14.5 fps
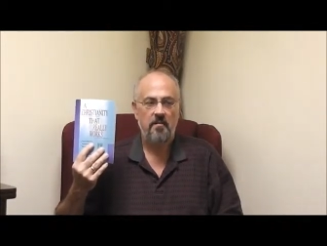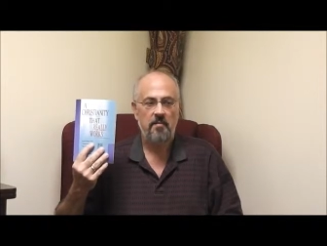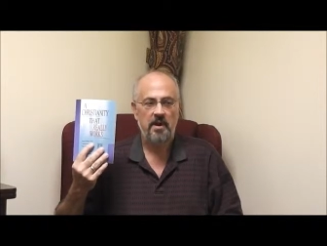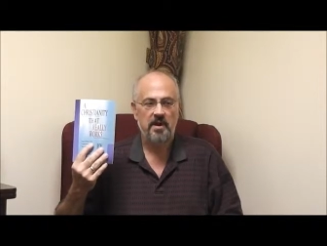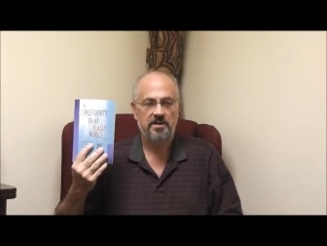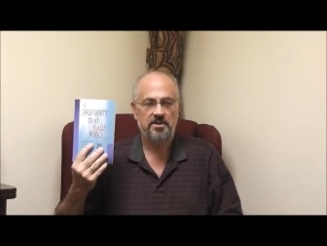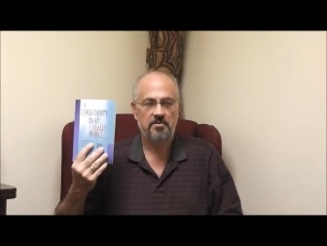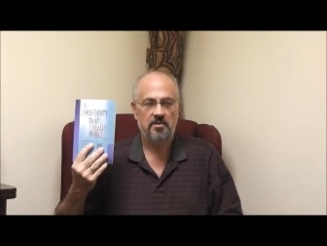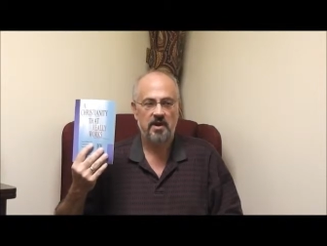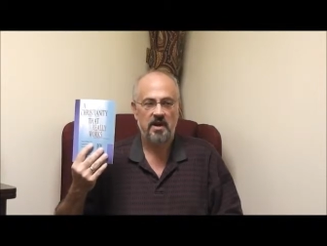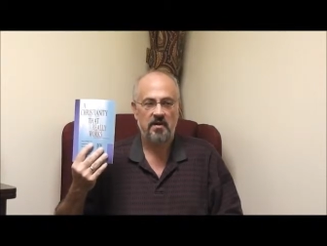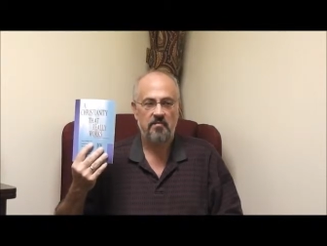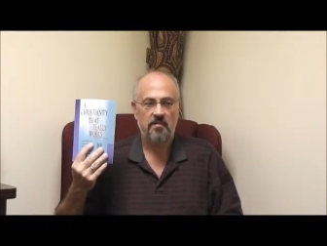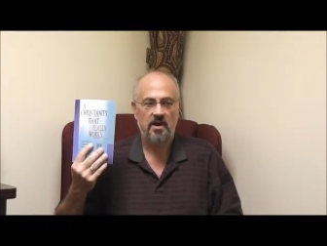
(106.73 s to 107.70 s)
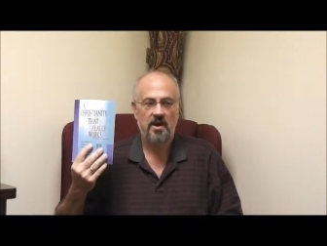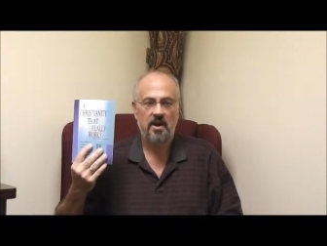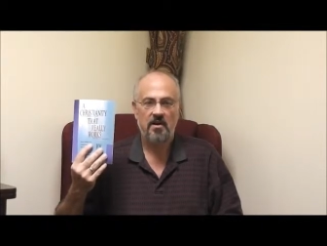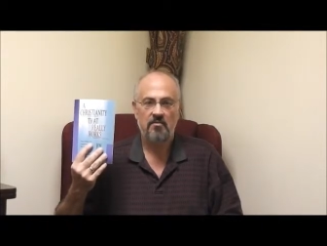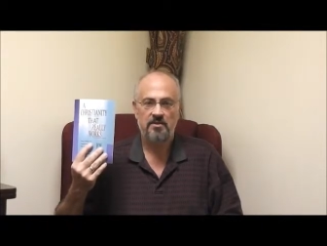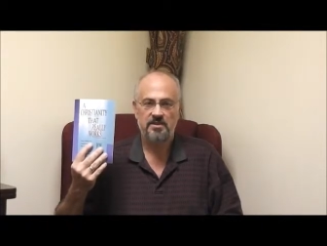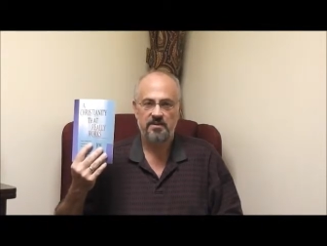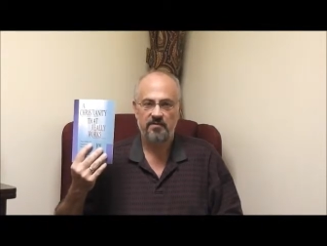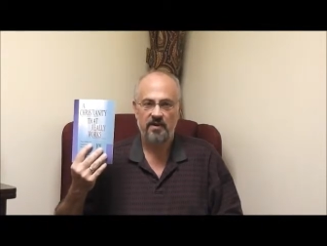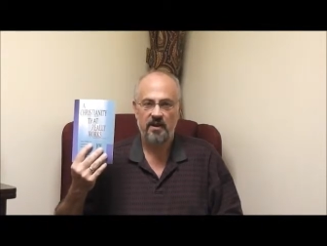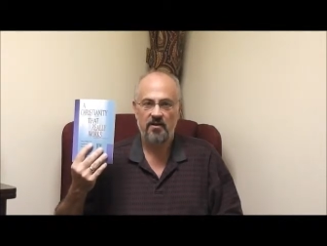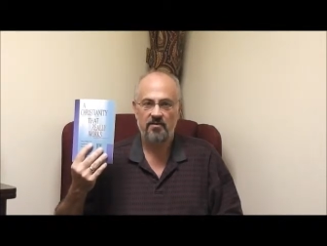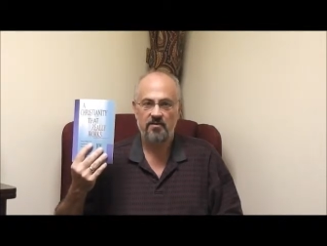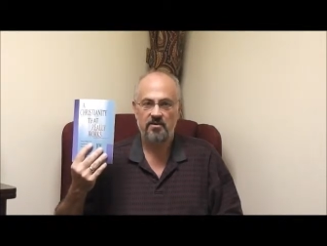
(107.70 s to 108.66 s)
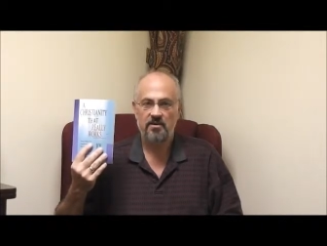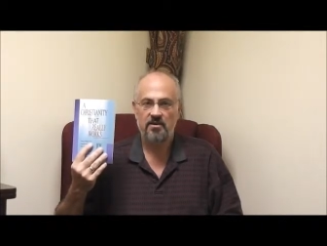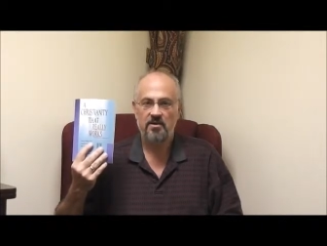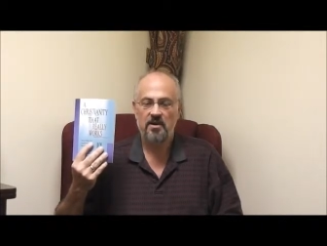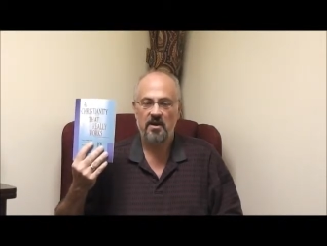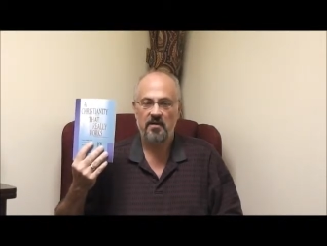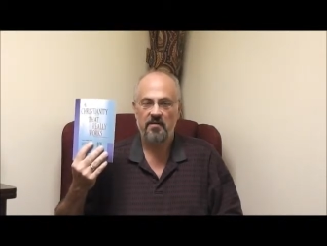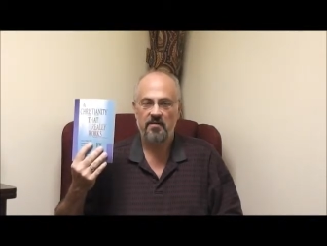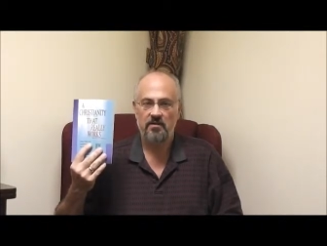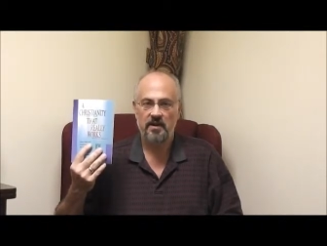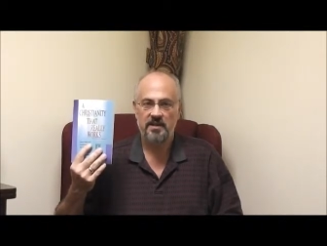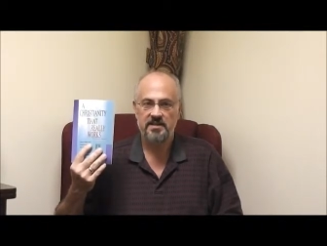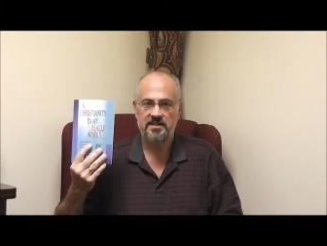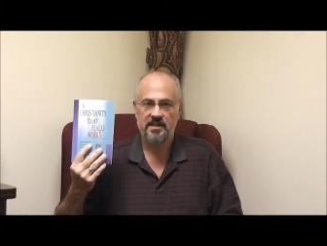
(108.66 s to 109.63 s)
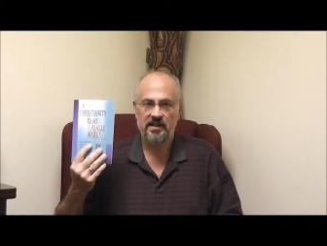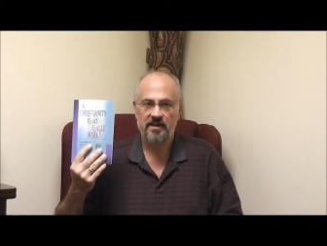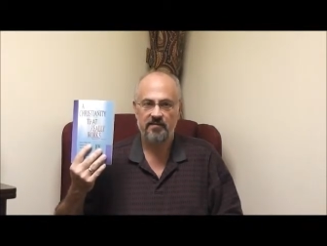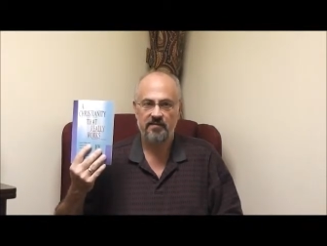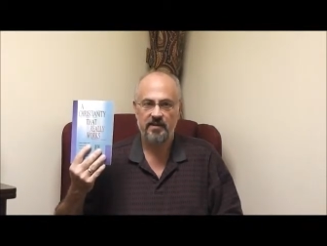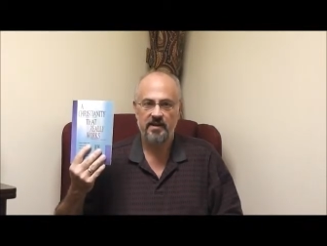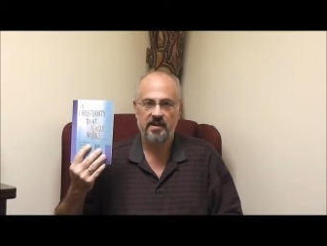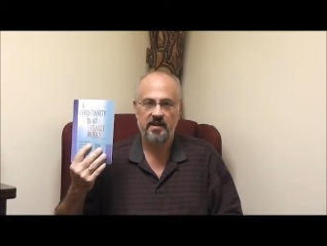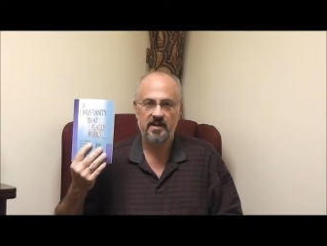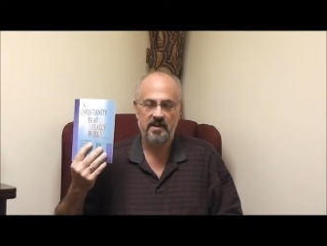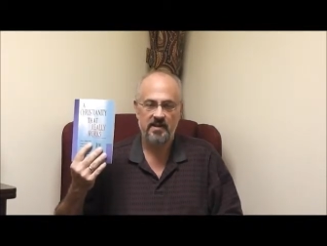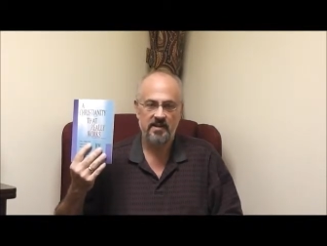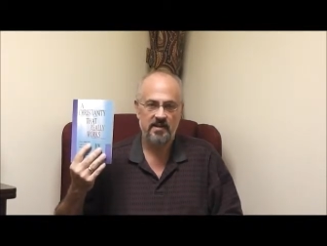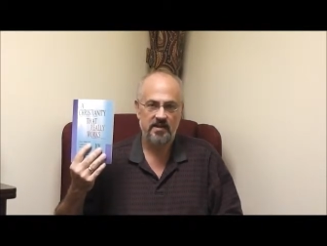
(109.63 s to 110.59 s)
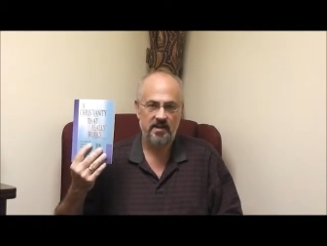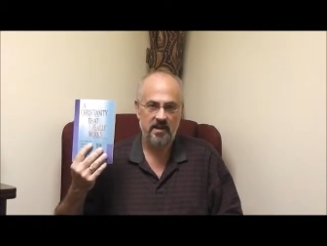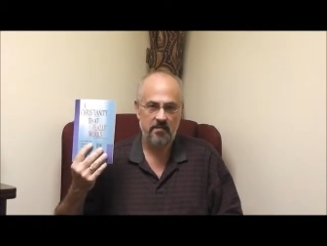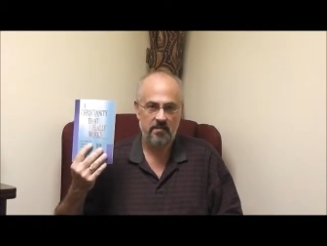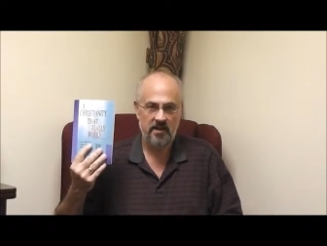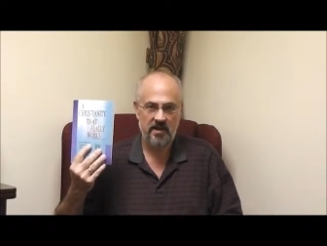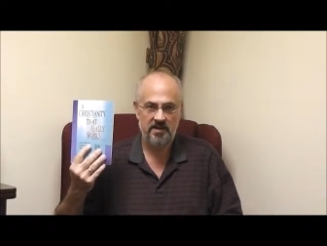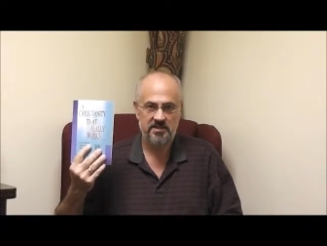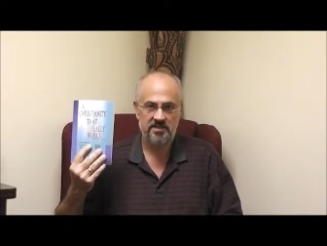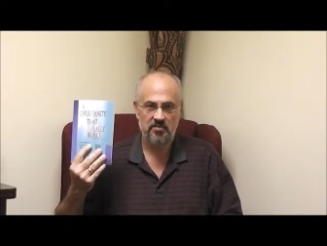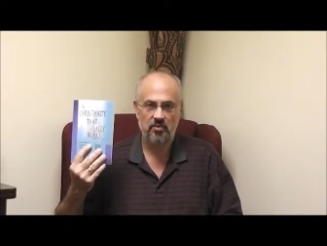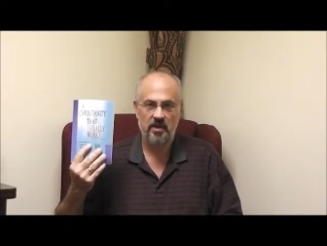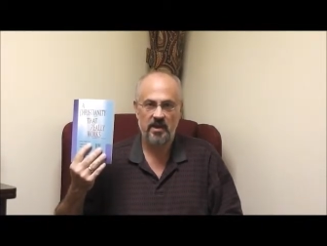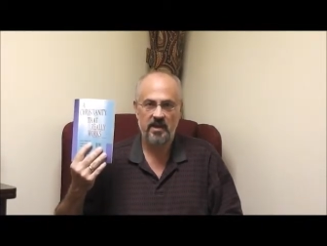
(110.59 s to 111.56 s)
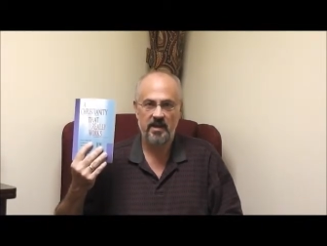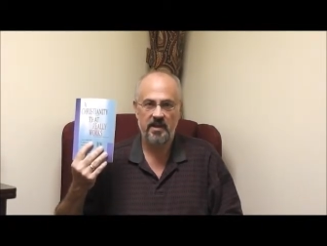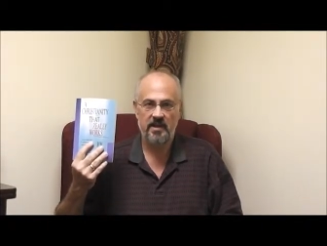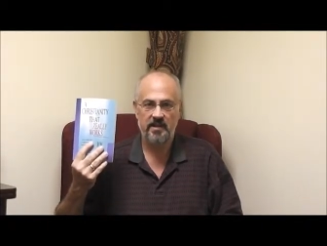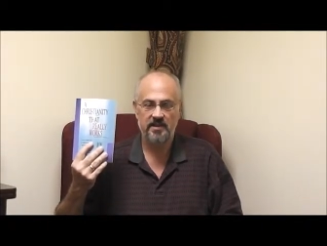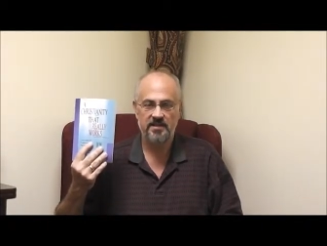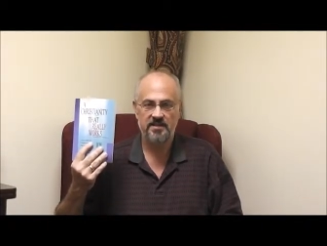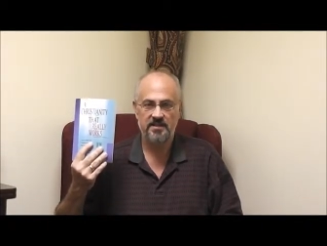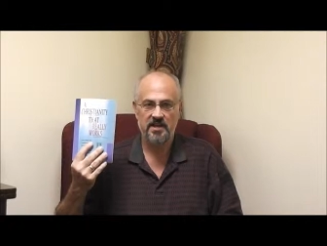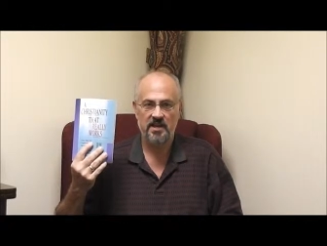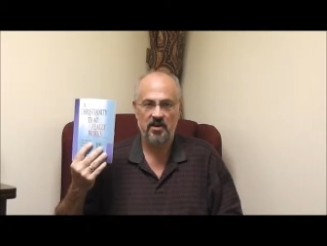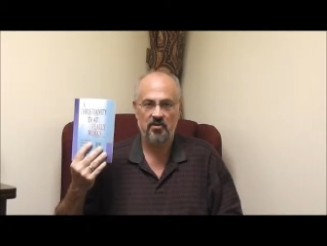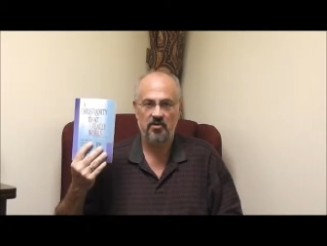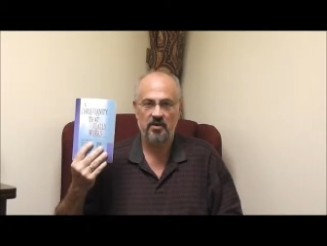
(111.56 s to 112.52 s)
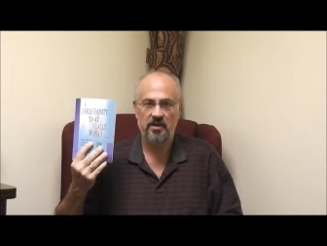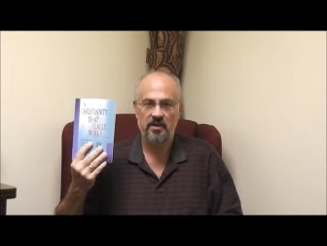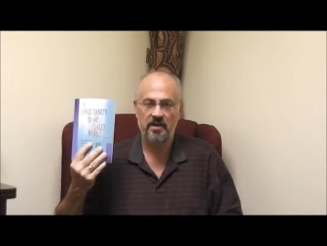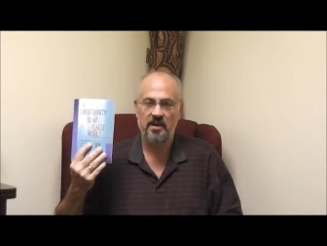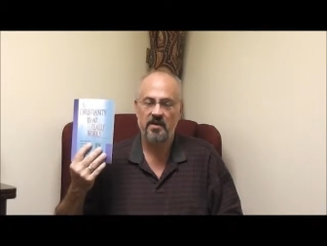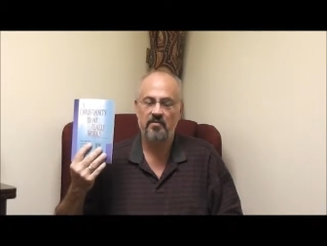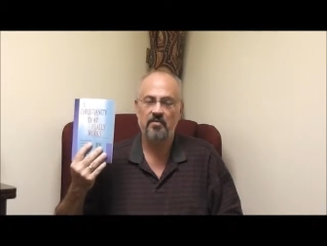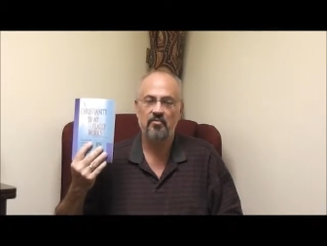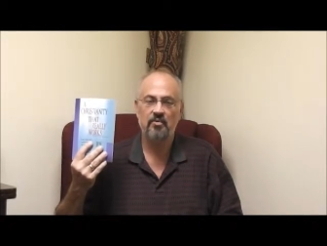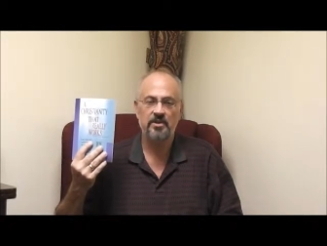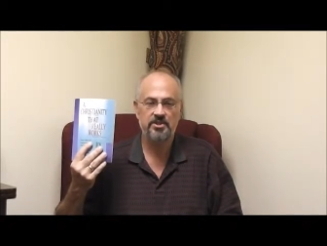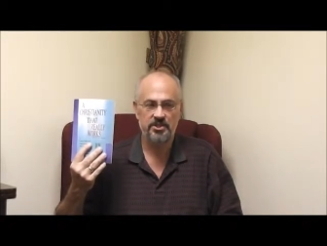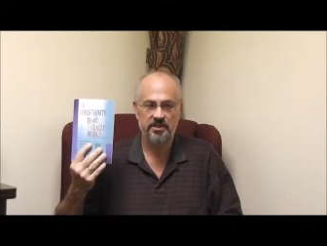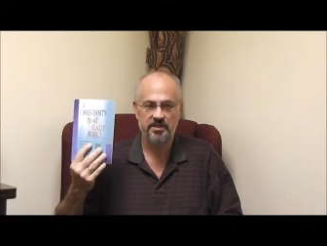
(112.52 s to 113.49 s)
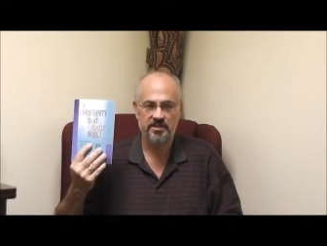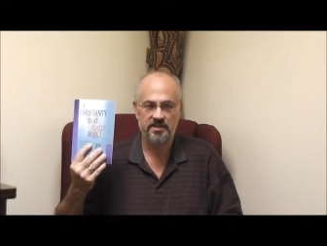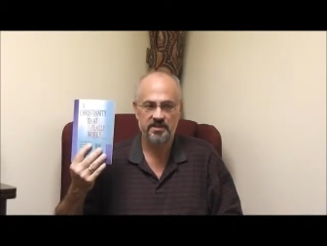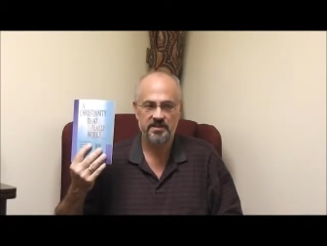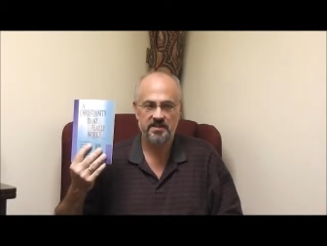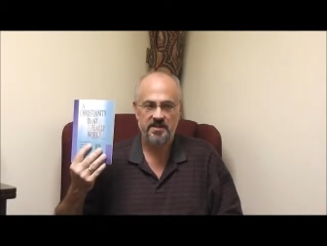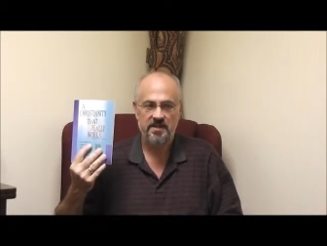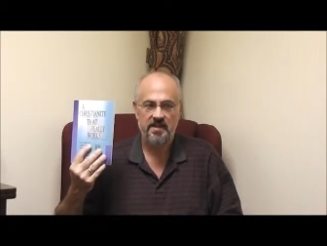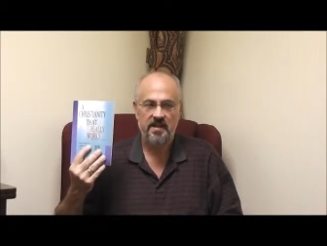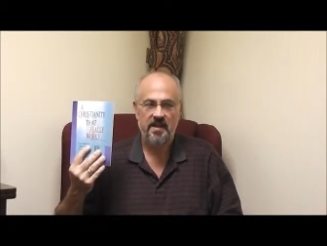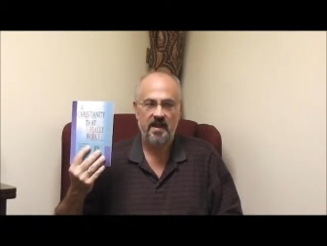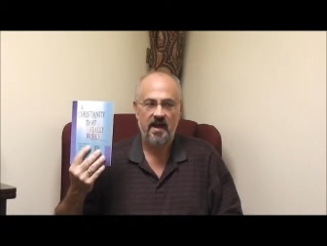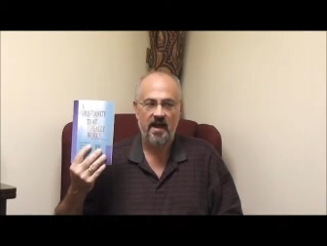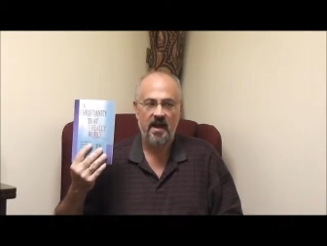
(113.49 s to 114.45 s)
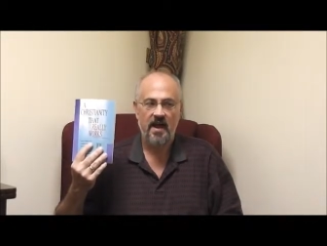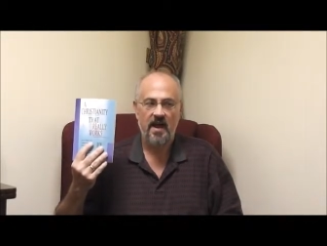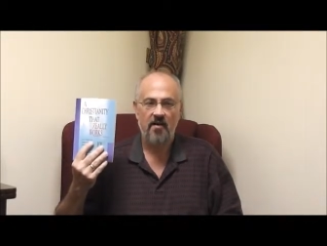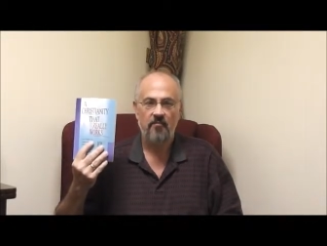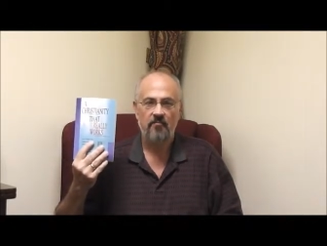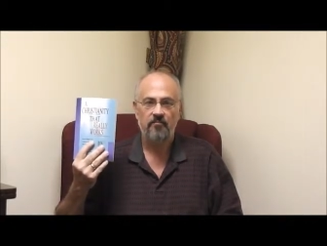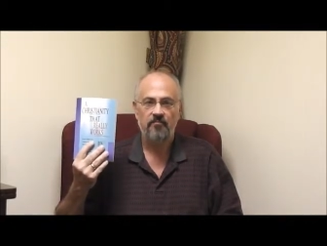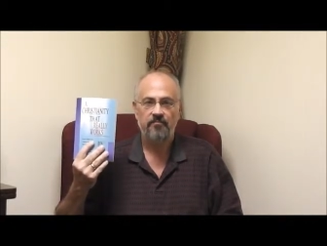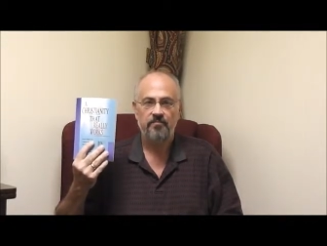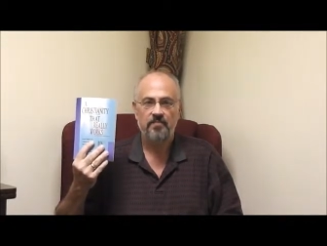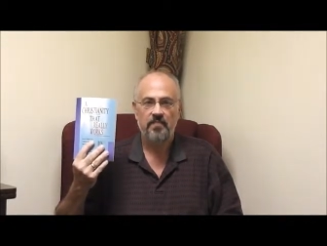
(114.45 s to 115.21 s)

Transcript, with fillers: Pastor Ron Marr was the founder of Christ Life Inc. He passed away and is now in heaven with Jesus. Um,